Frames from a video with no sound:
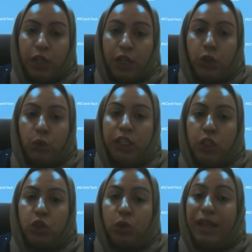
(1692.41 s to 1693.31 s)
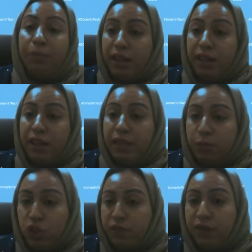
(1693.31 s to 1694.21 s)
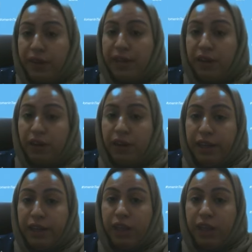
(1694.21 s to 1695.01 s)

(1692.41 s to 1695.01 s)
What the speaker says: you would need to label the assumptions very clearly.